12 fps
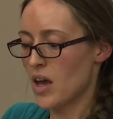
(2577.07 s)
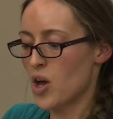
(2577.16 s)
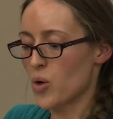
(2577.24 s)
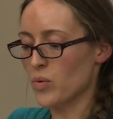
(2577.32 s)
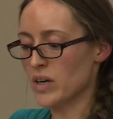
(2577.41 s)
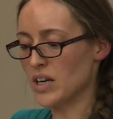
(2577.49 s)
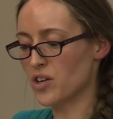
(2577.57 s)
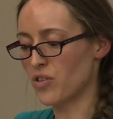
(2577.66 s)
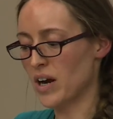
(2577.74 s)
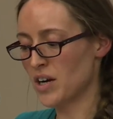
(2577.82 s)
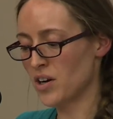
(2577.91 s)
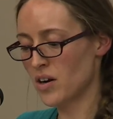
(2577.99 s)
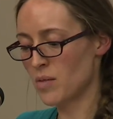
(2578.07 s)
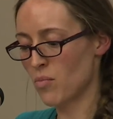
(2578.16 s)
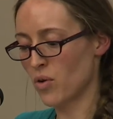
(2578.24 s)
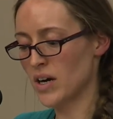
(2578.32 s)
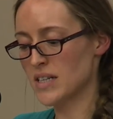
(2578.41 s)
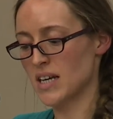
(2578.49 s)
We need greater and
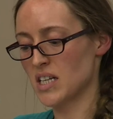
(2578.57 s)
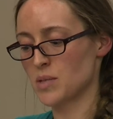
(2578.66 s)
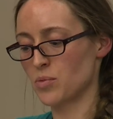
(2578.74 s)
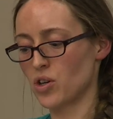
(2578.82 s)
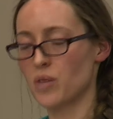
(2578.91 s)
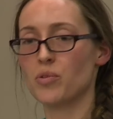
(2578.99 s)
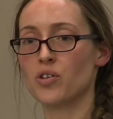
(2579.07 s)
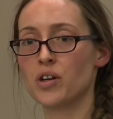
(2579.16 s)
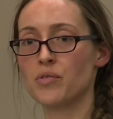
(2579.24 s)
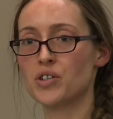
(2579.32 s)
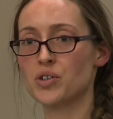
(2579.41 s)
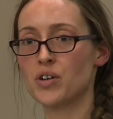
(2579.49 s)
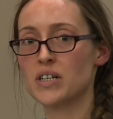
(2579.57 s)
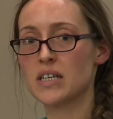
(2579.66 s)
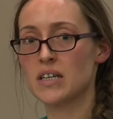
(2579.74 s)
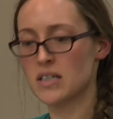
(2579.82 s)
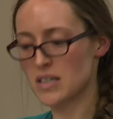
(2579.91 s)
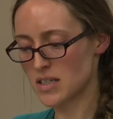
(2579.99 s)
more accessible community
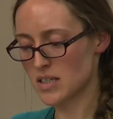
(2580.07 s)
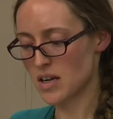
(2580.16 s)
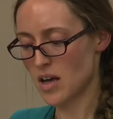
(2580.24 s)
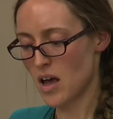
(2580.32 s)
resources,